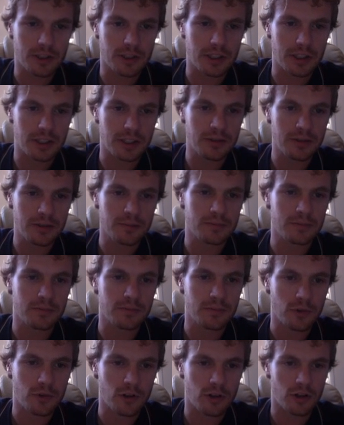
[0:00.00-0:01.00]
here
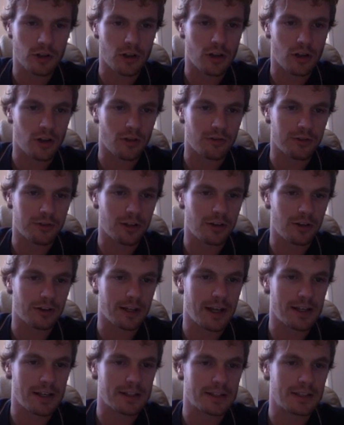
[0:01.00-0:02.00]
of
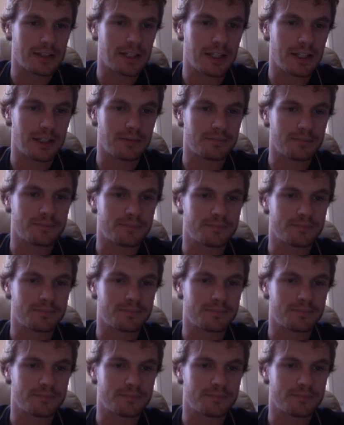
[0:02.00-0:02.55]
lowercase d.